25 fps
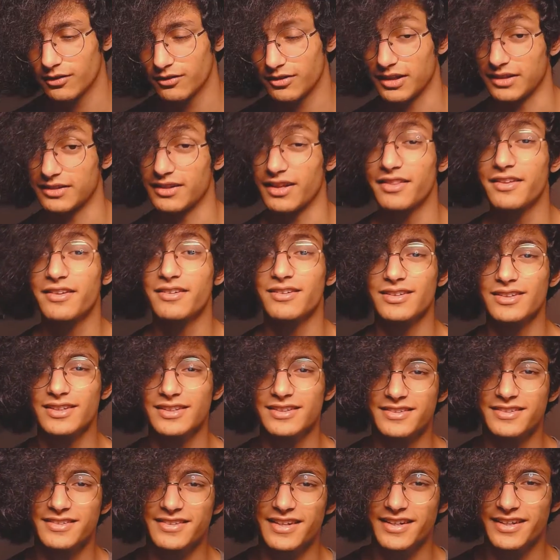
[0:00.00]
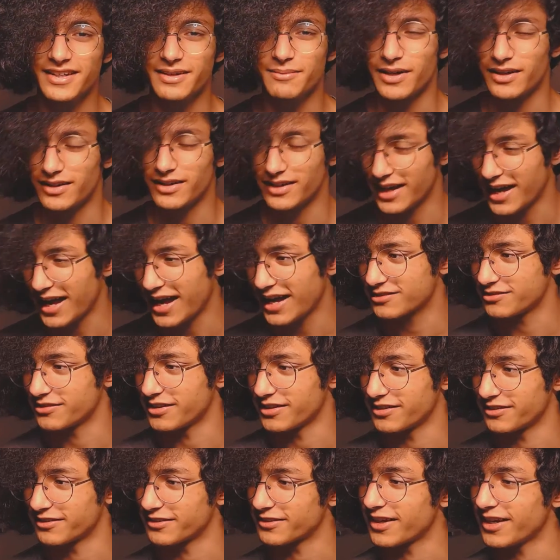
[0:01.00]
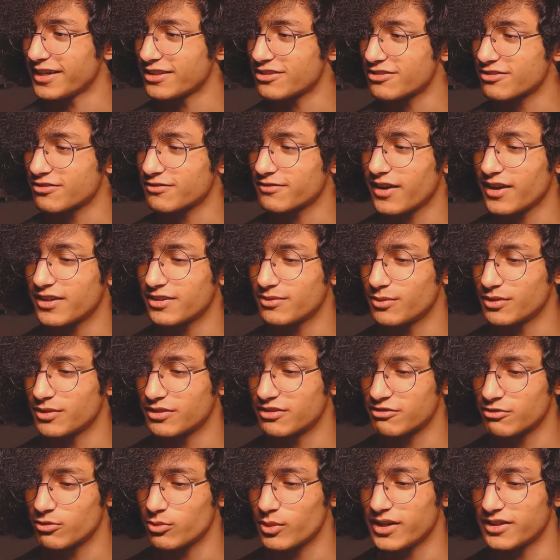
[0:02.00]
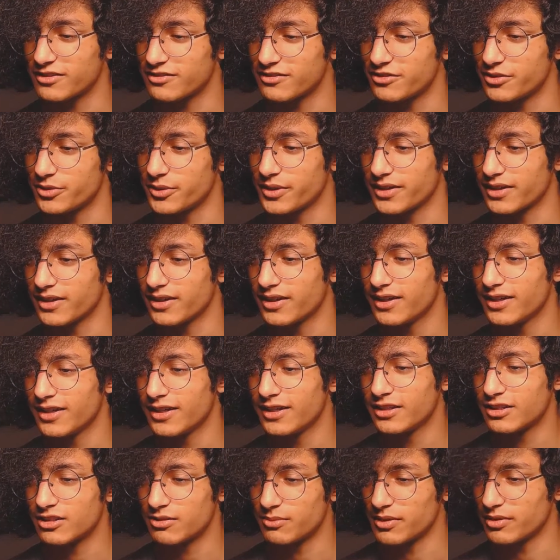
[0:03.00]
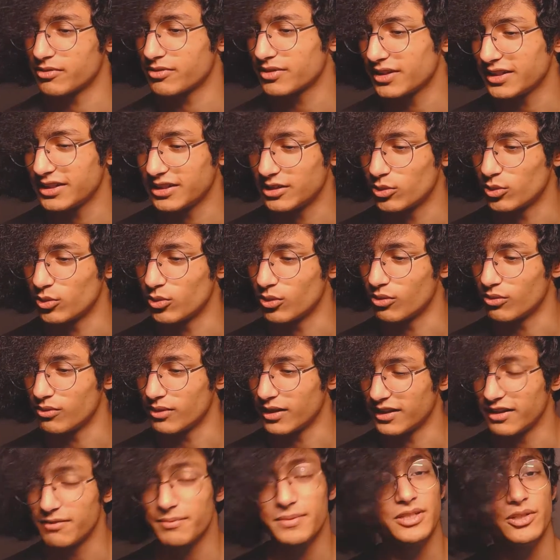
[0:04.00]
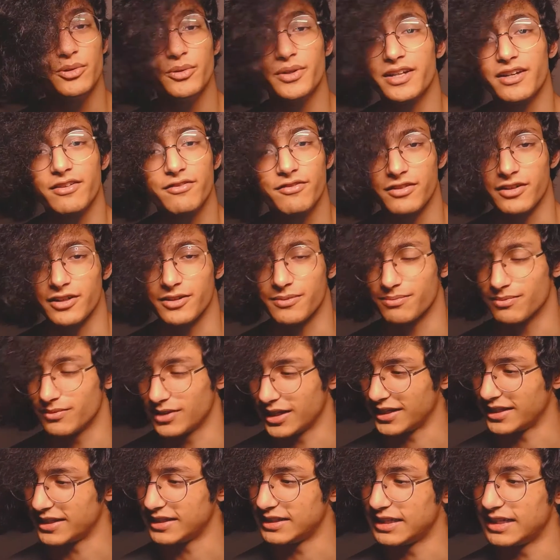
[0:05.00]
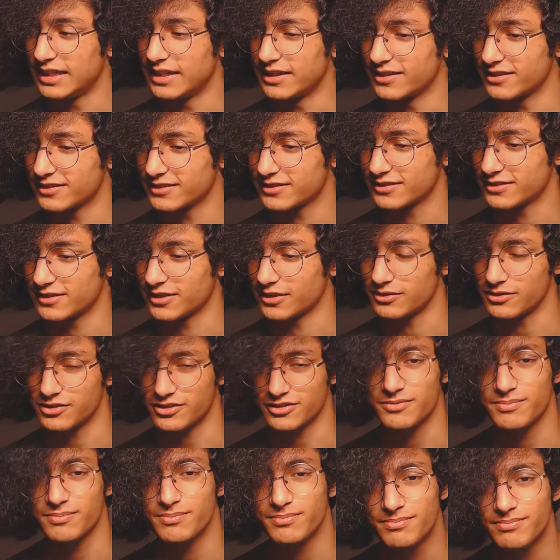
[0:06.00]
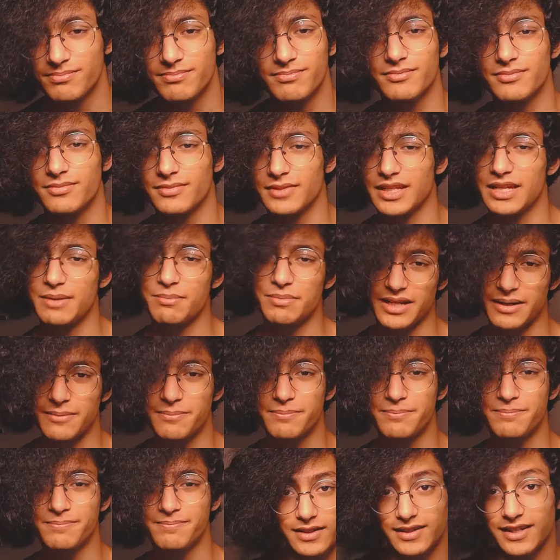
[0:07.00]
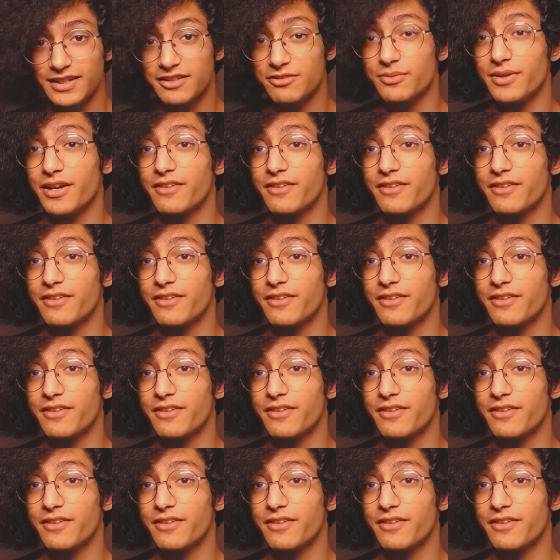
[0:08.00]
So yeah, nothing really to say about ActRaiser. I just find what Square's doing to be really cool. And they've been doing it for like years, so just keep it up. Next we